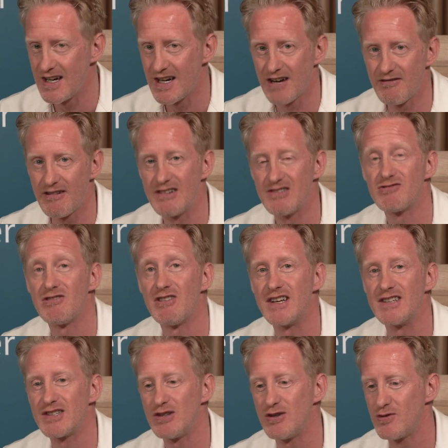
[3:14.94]
around
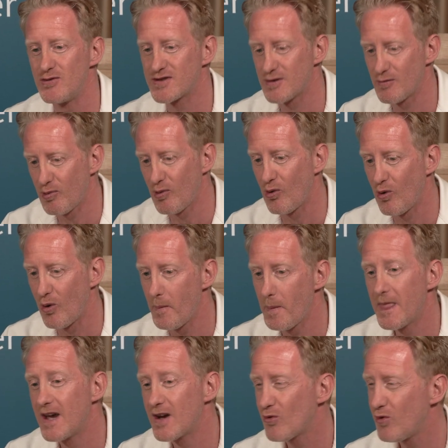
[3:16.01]
trying to support
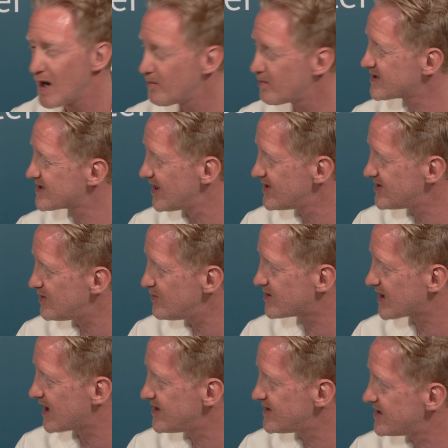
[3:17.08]
quite precise use
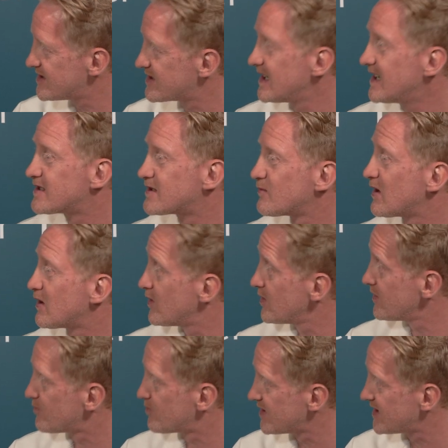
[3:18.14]
cases, things that we couldn't
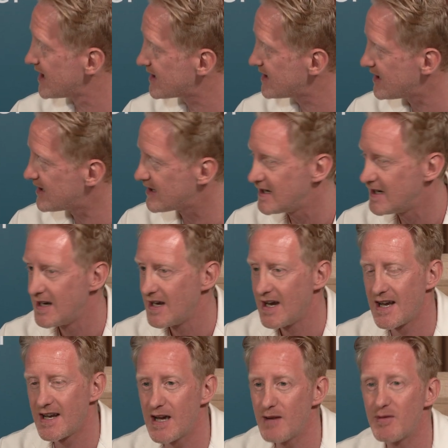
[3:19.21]
have predicted,
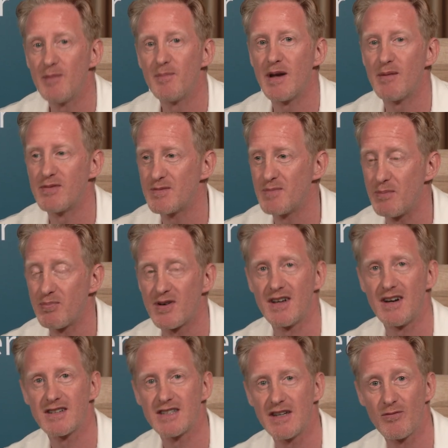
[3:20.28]
enabling people to be
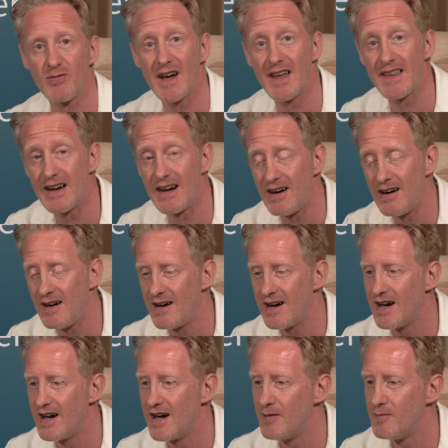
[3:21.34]
productive where they
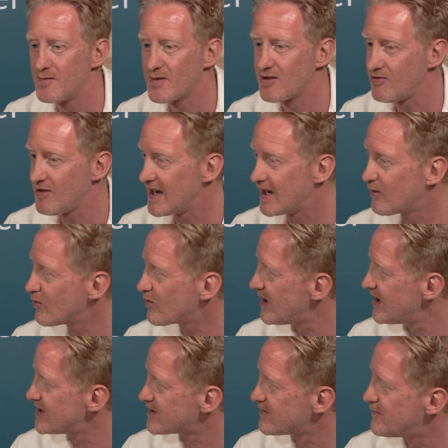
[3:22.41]
are, creating all
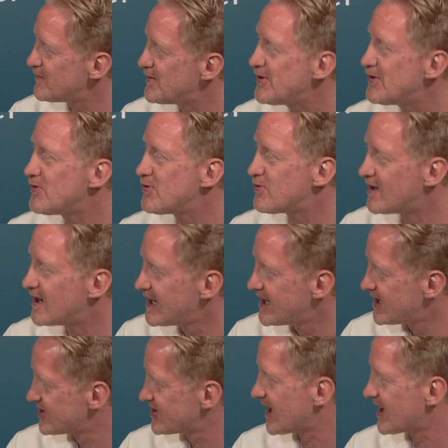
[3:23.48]
kinds of new
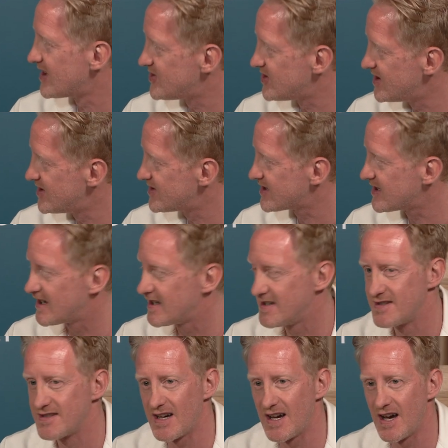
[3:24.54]
challenges
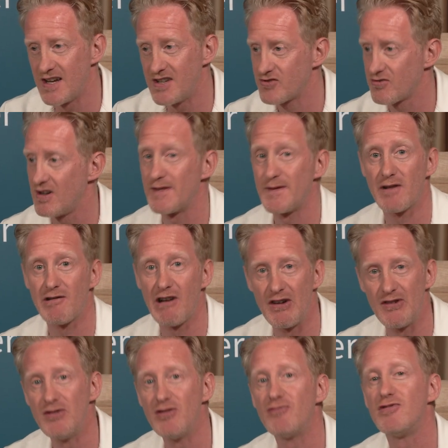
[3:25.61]
and trying to figure
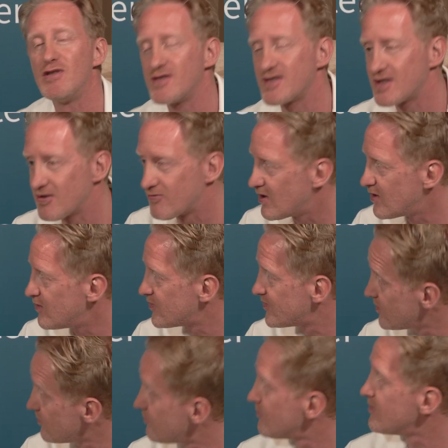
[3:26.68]
out new routes to growth,
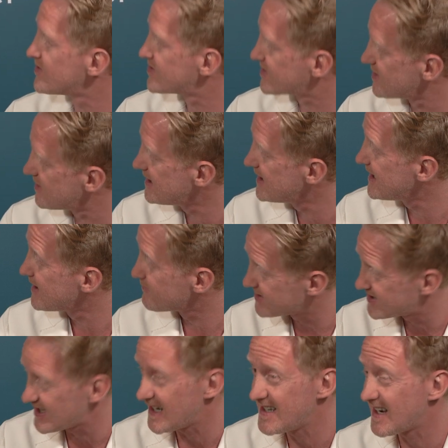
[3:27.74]
new routes to
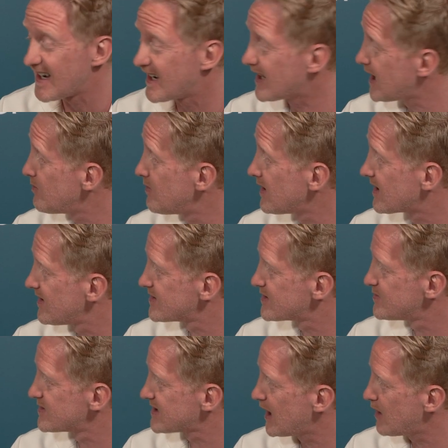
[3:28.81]
retaining and keeping
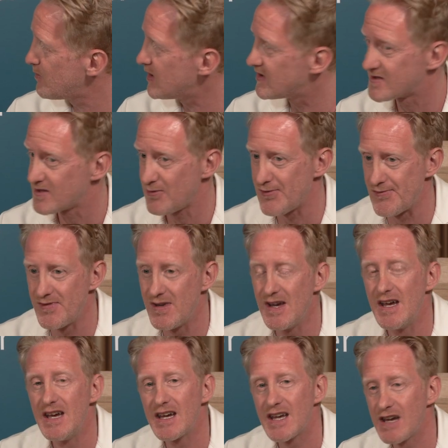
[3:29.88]
customers happy and so on,
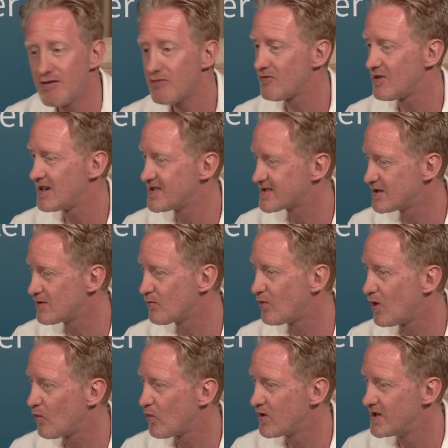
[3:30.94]
giving rise to
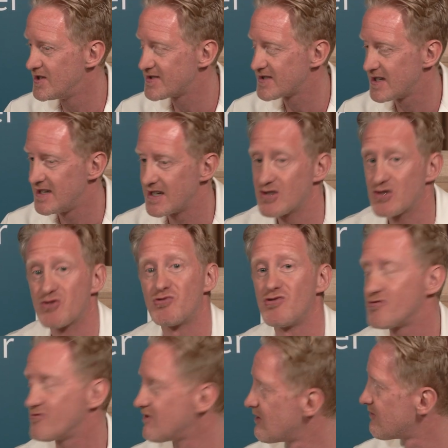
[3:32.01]
what was an
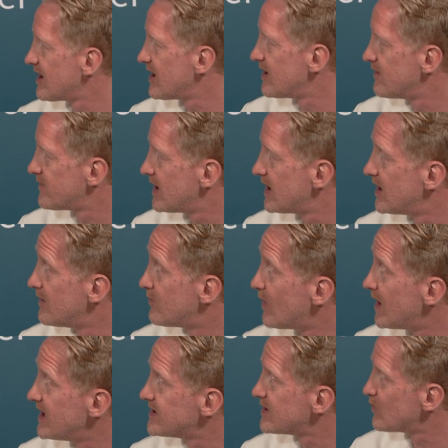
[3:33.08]
extraordinary array of
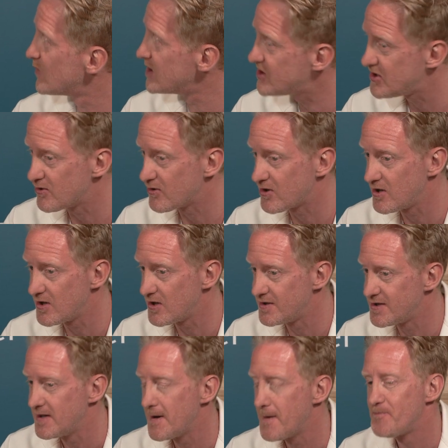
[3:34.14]
ways in which you could
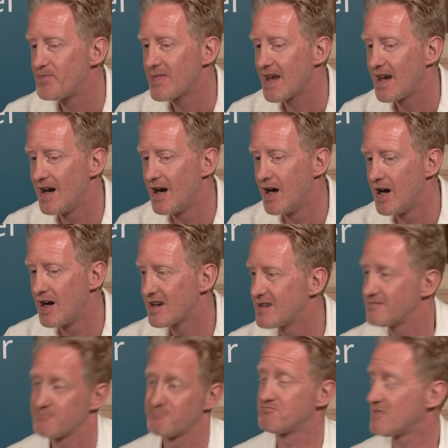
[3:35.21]

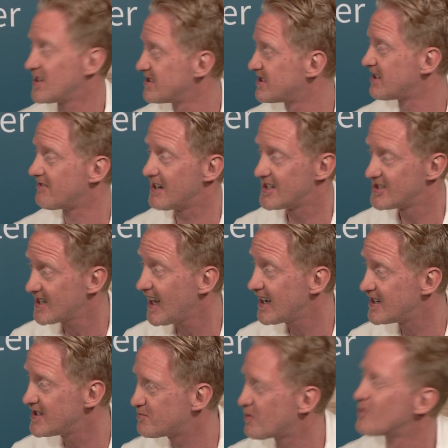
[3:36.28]
consider it a
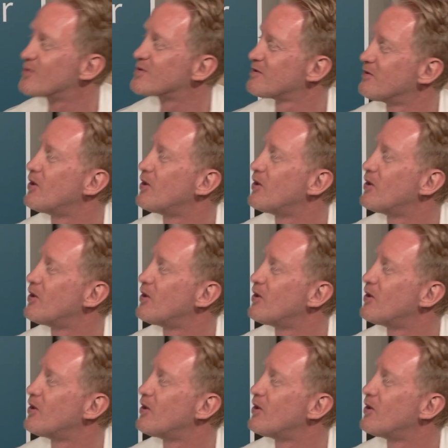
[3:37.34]
challenge, but also an